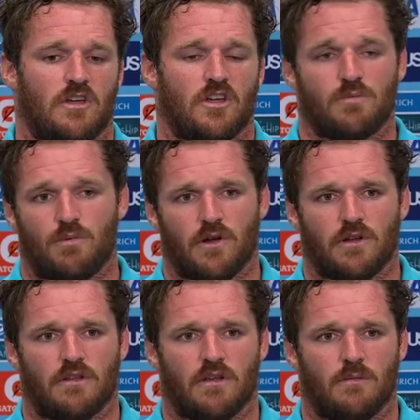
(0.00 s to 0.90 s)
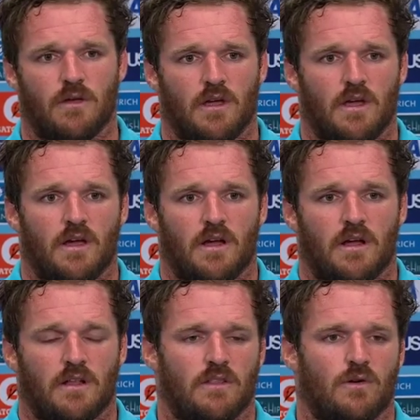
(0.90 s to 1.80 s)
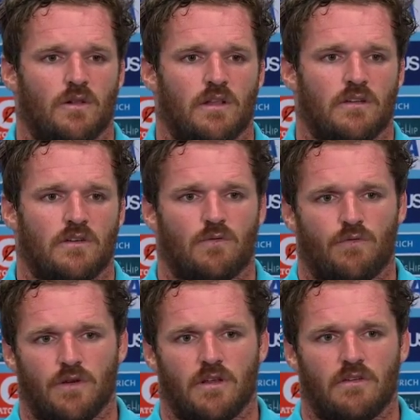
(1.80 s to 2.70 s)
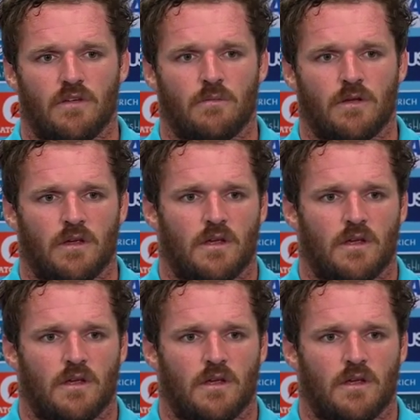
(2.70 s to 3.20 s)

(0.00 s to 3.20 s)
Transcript: each player in the team, and all that is to feed the team.